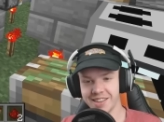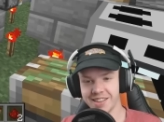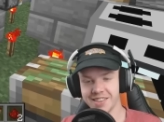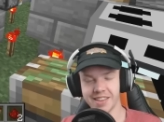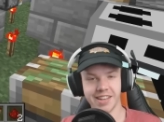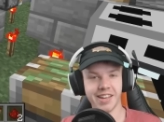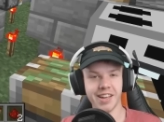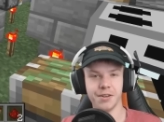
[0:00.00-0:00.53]

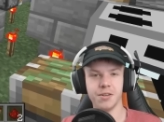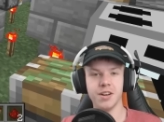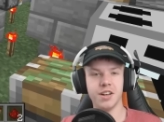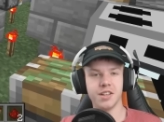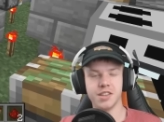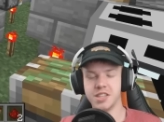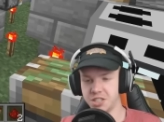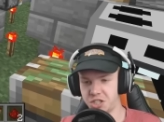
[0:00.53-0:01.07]
there you go.
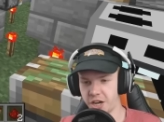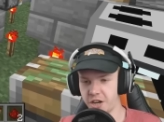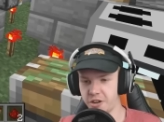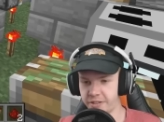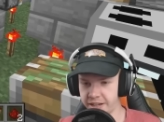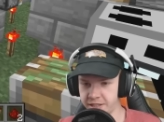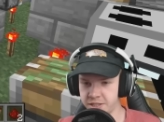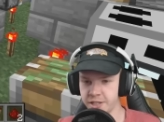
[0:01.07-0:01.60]
The
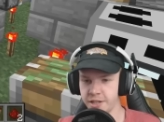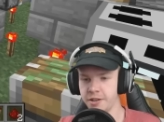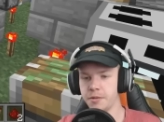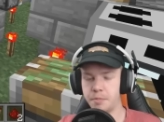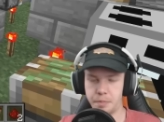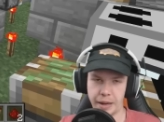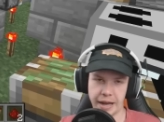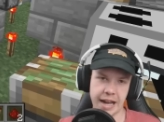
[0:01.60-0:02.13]
generator
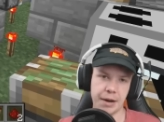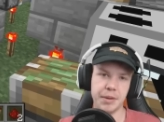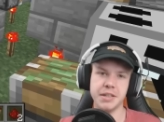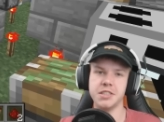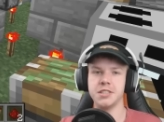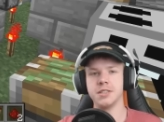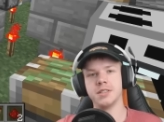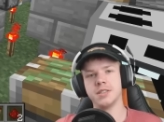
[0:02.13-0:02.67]

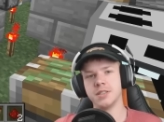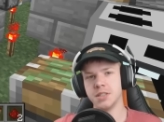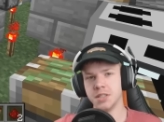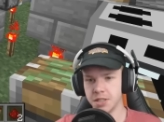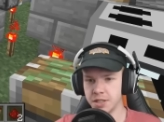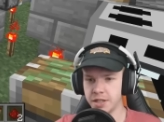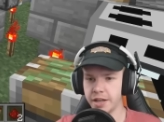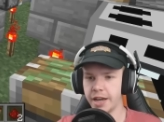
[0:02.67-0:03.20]
powered
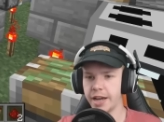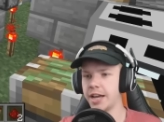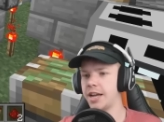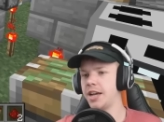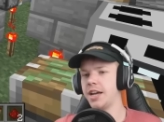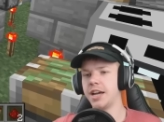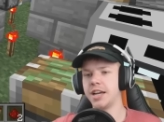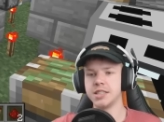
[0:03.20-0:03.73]

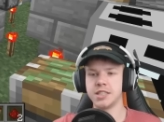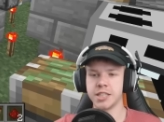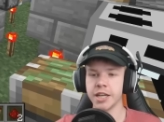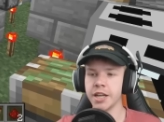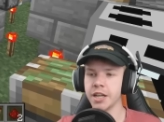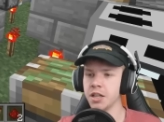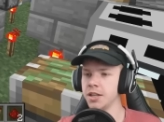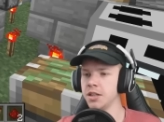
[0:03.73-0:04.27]
uh,
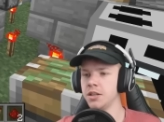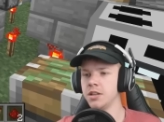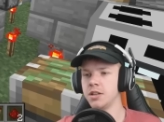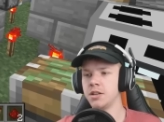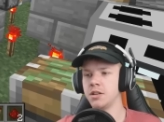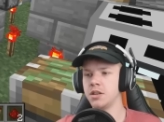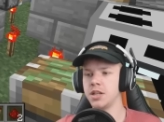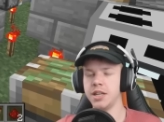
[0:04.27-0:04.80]
until
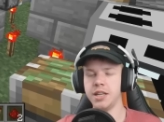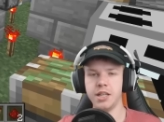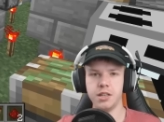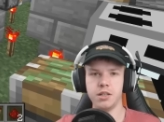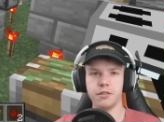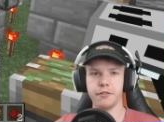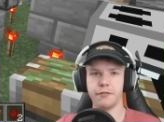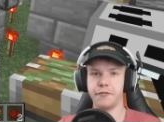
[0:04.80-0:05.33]

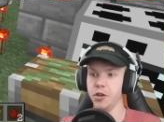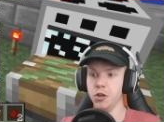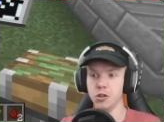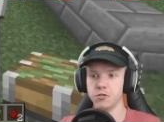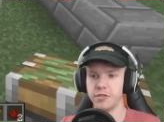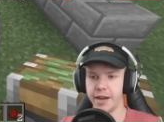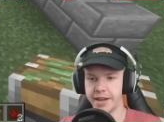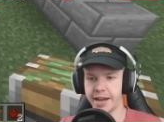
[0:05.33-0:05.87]
the fuel
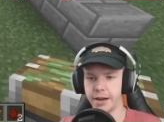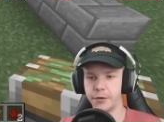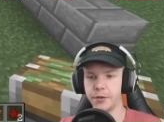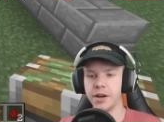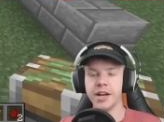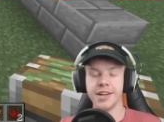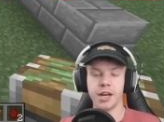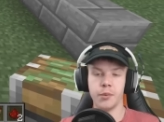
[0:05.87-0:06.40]
ran out.
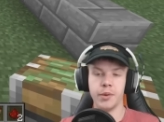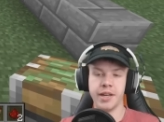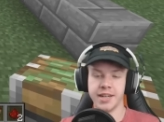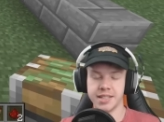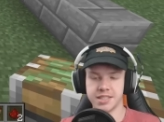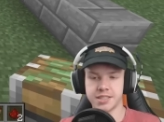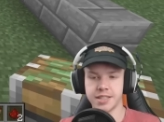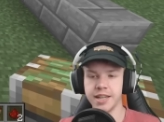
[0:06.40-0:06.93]
Now we can
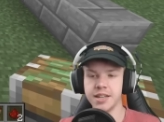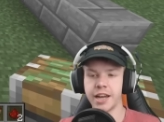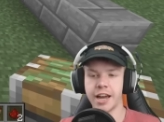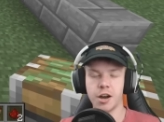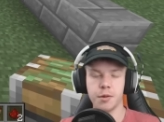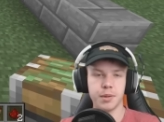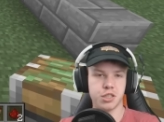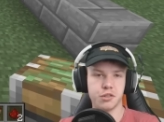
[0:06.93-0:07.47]
extend
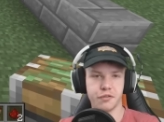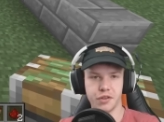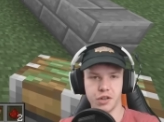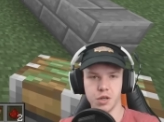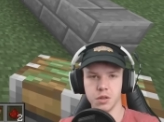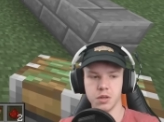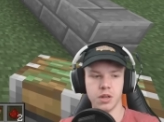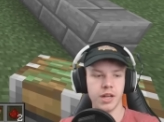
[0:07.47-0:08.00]
how much
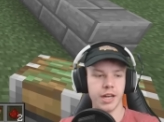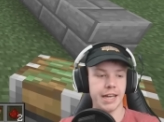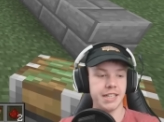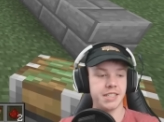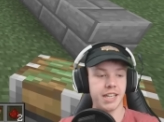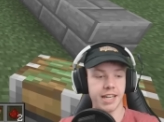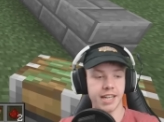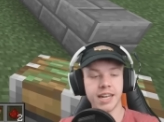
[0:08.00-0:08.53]
fuel
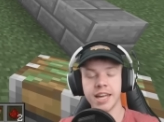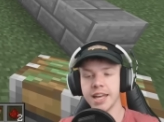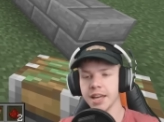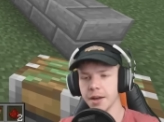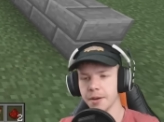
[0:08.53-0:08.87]
is in here